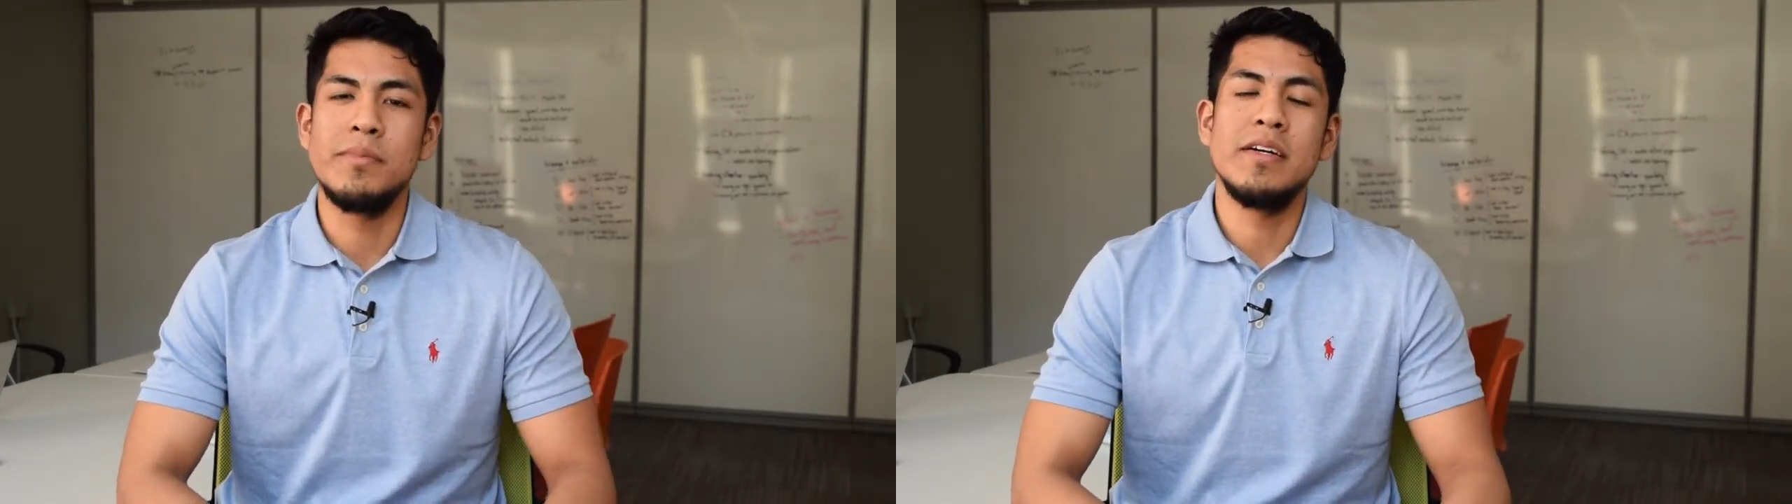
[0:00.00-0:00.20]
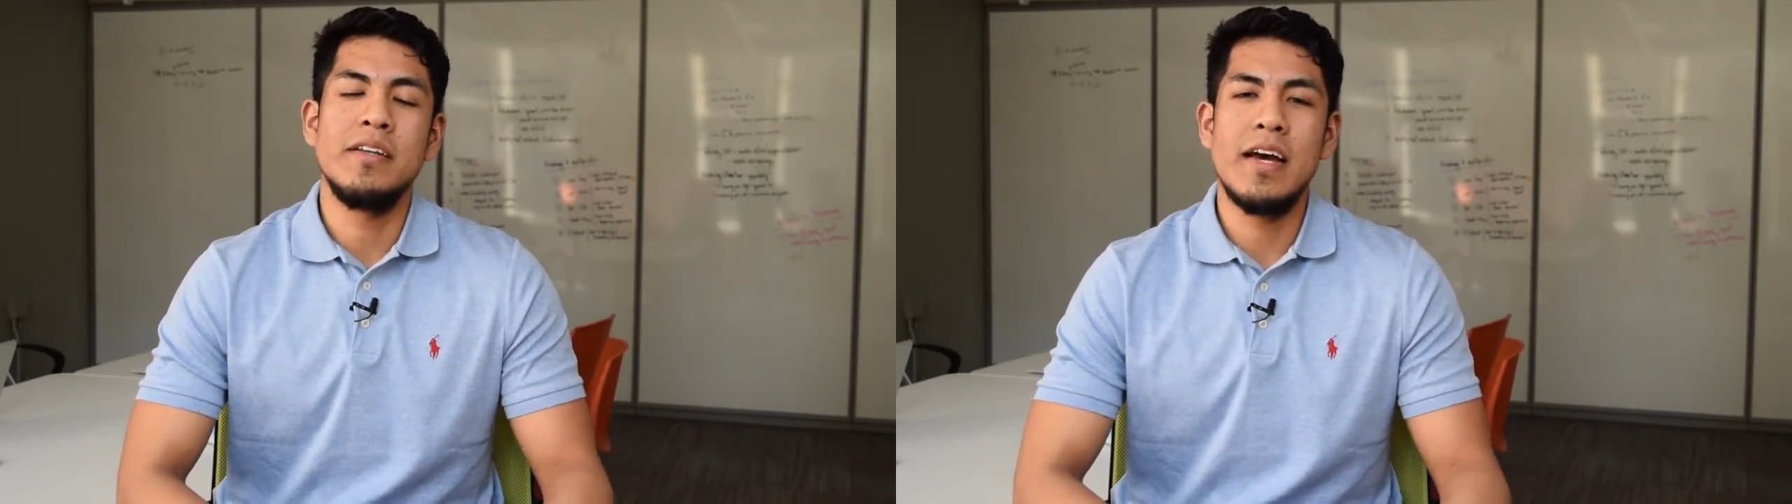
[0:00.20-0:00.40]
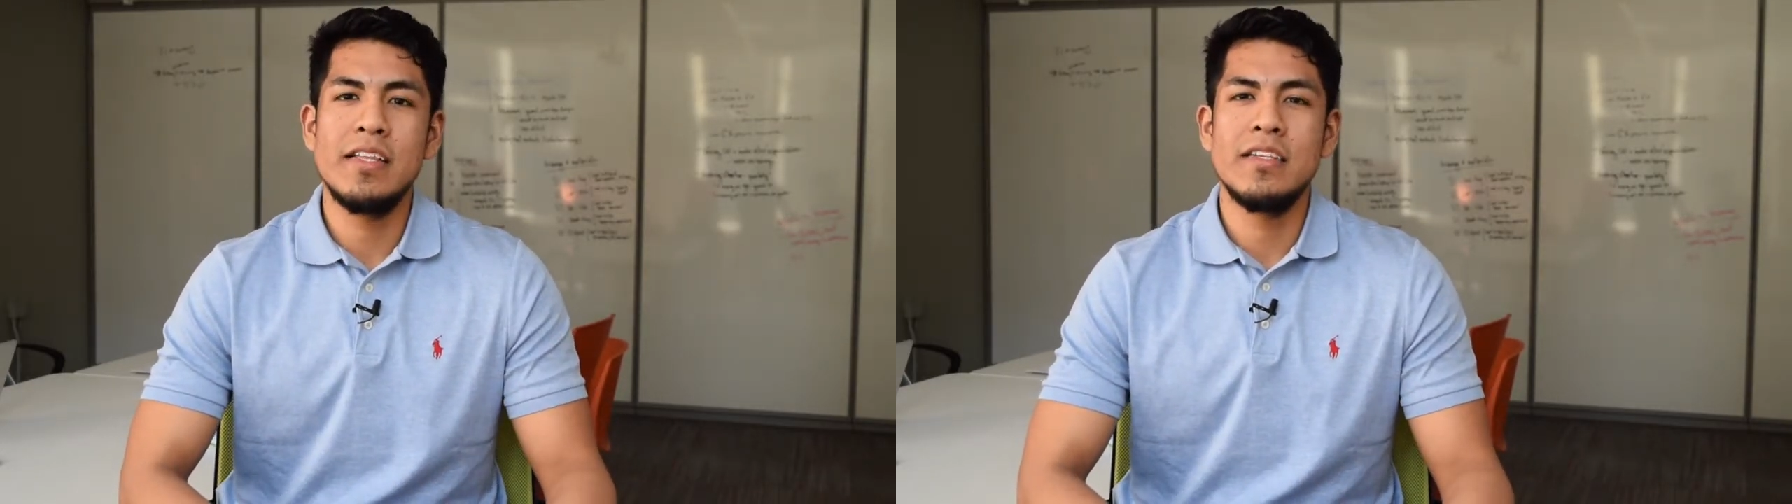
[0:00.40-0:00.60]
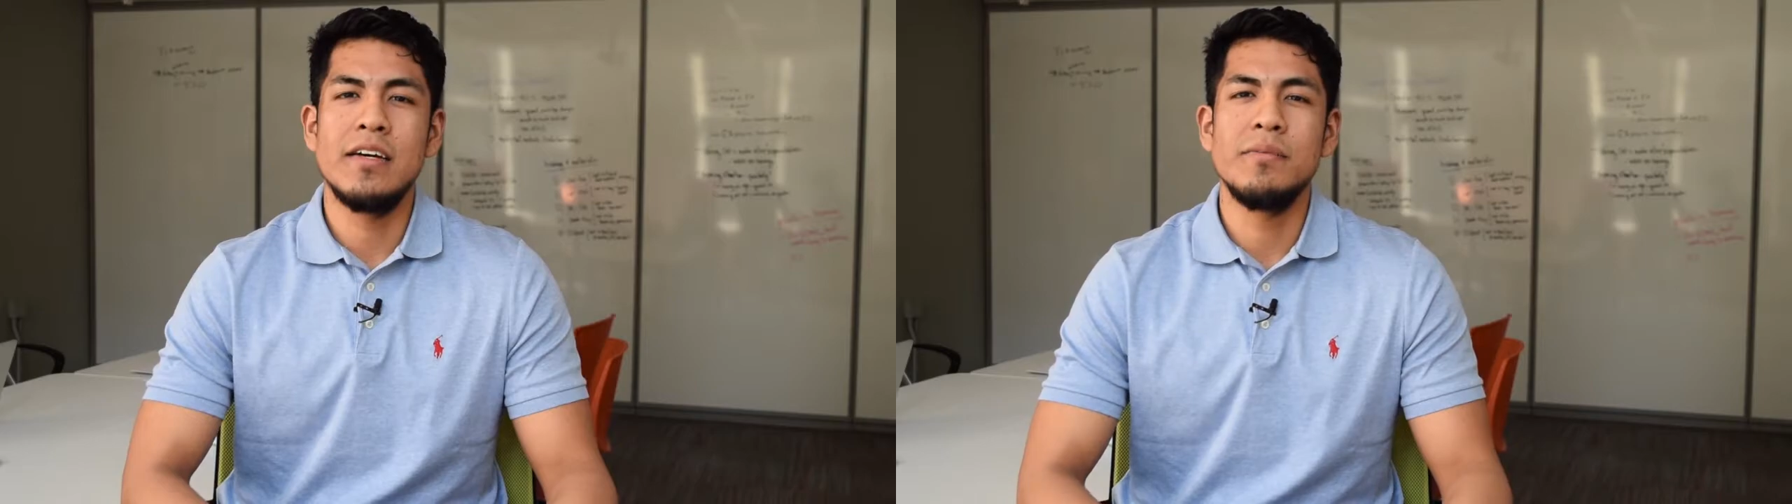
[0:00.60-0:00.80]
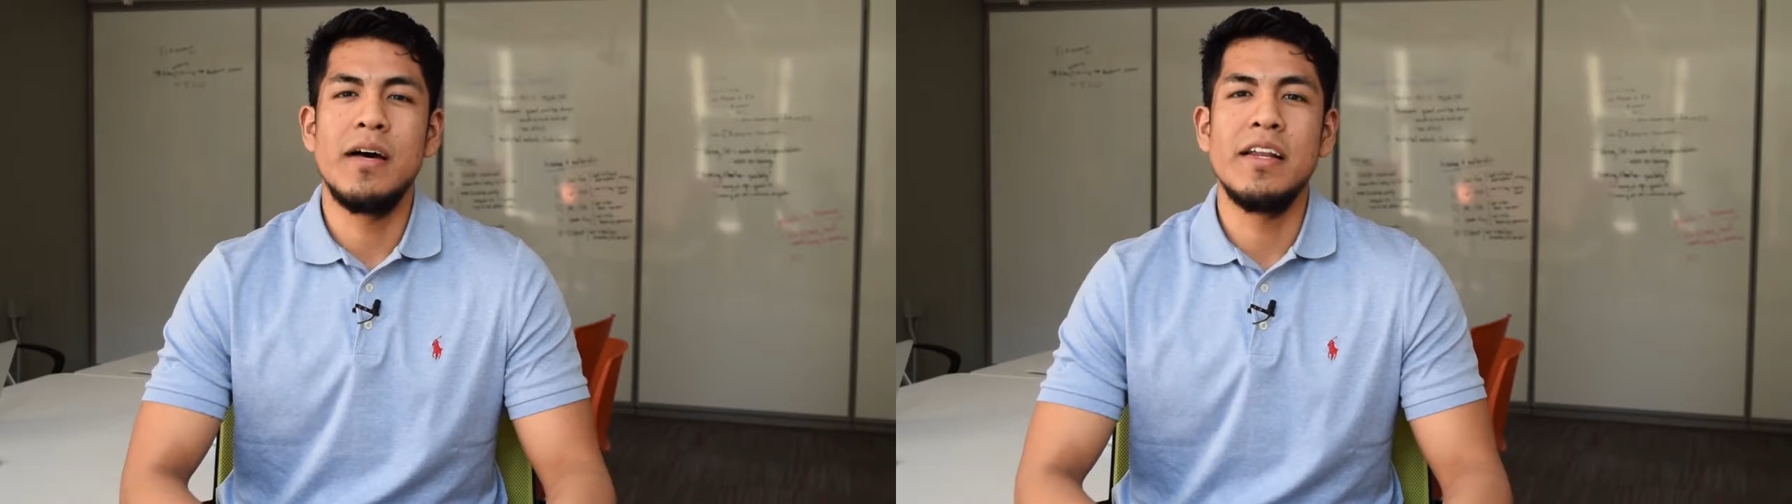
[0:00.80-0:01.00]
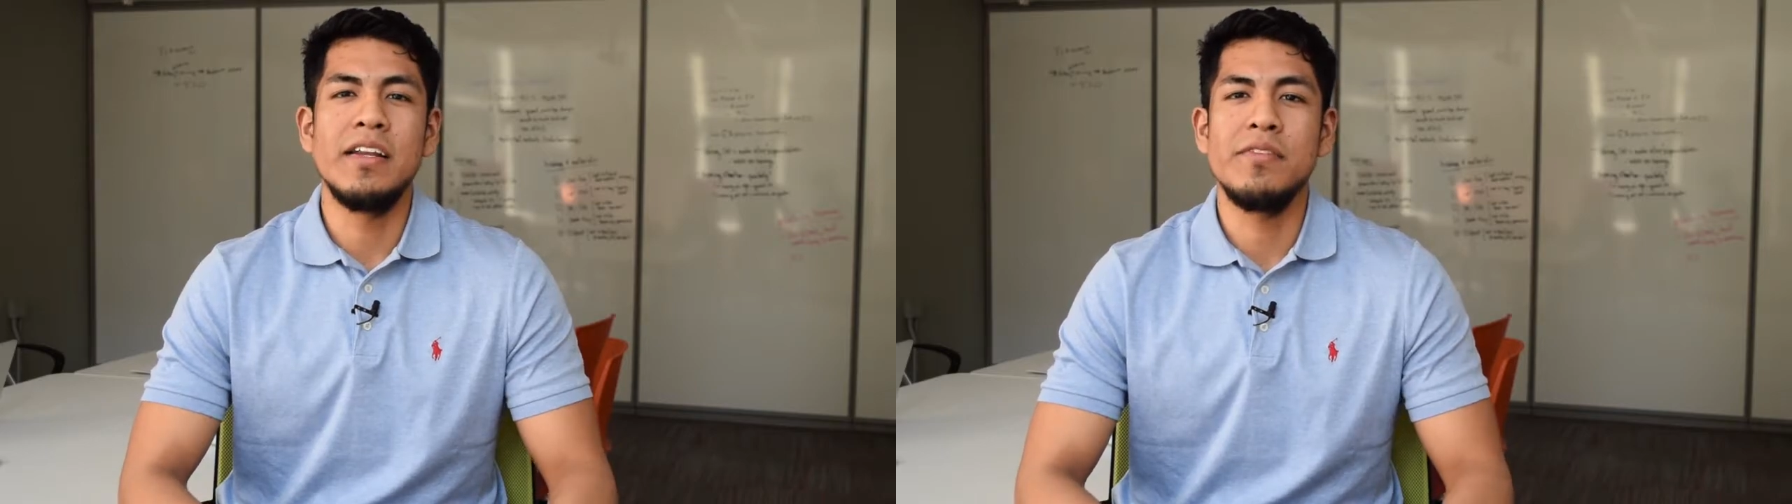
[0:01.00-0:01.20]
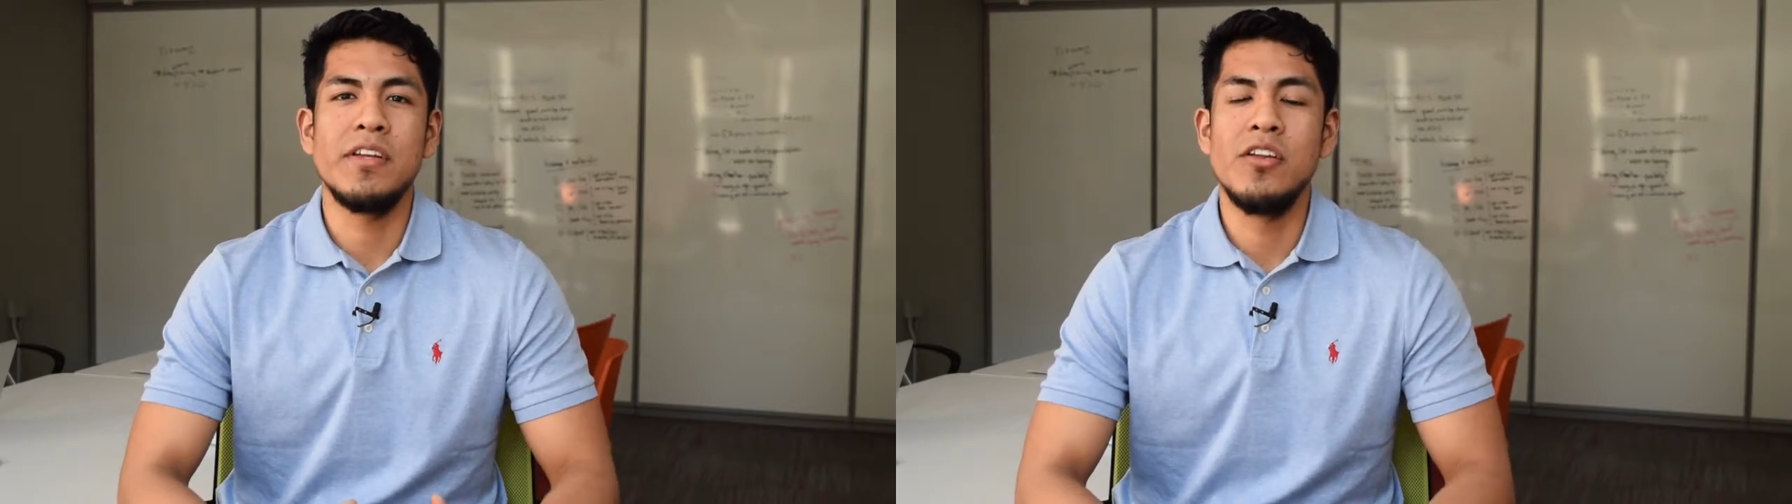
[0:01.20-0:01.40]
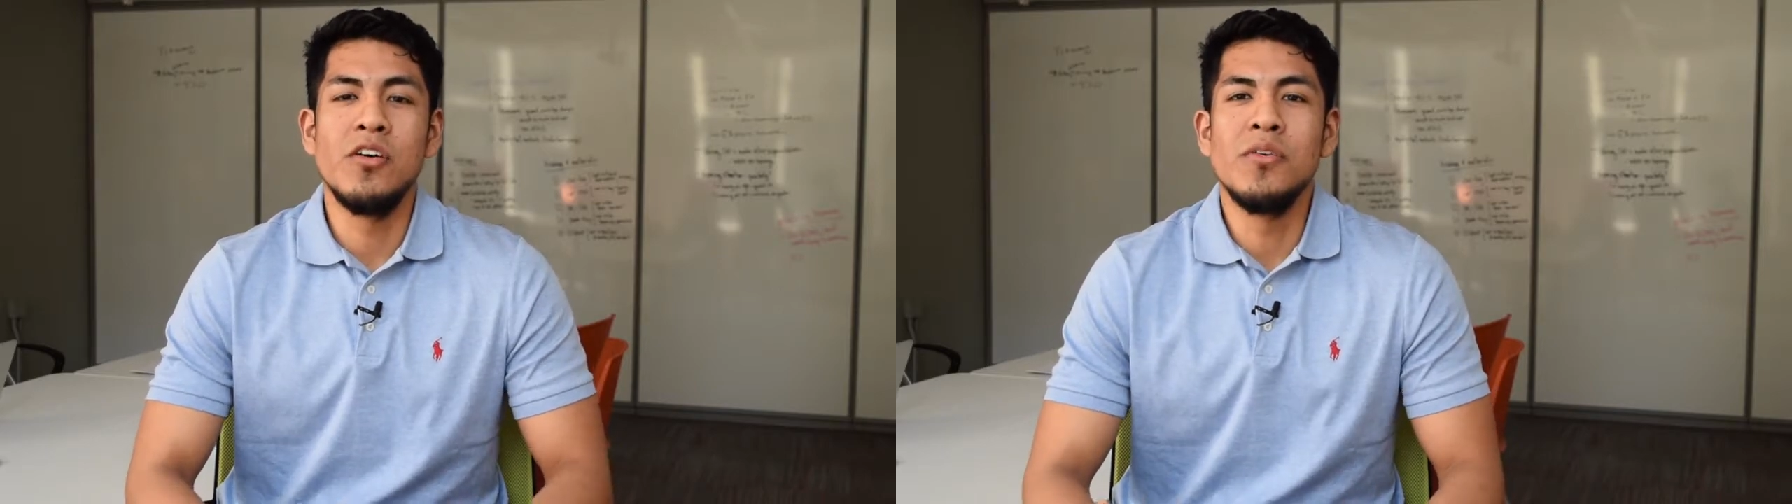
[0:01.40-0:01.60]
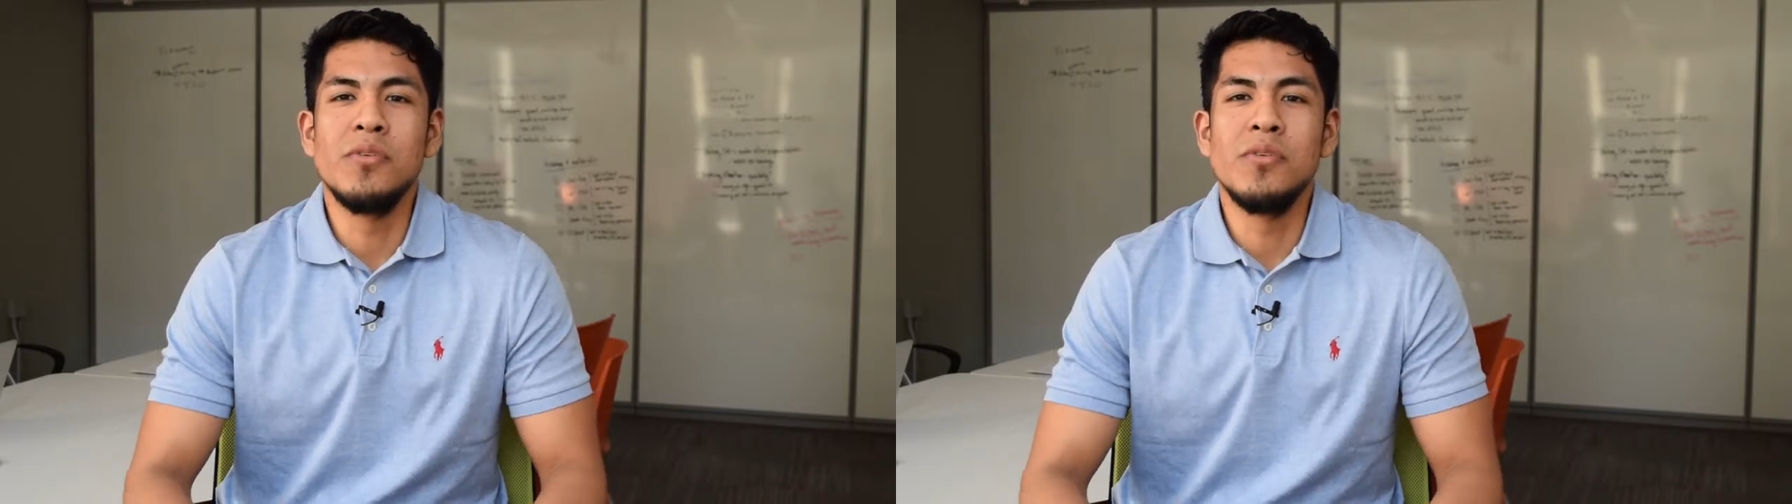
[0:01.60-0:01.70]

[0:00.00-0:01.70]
at that time, I didn't even know